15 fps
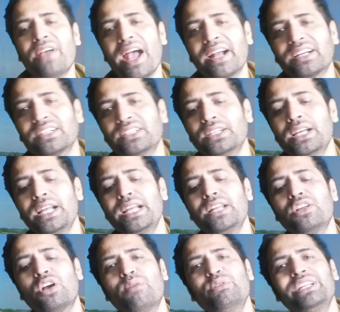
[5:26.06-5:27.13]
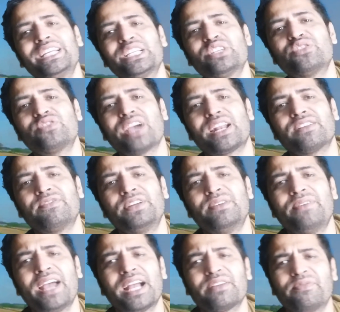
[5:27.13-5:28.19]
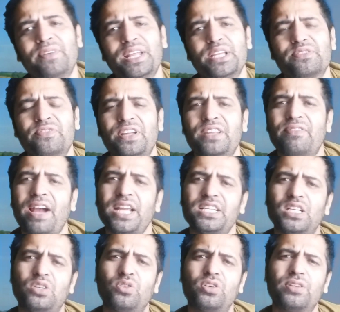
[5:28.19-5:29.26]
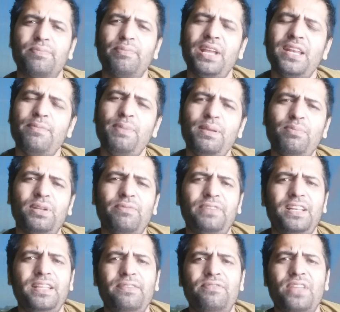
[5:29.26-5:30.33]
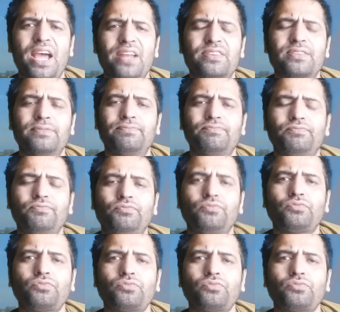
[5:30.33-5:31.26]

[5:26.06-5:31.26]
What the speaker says: Feedback. In communication channel, feedback plays very vital role. Many people believe that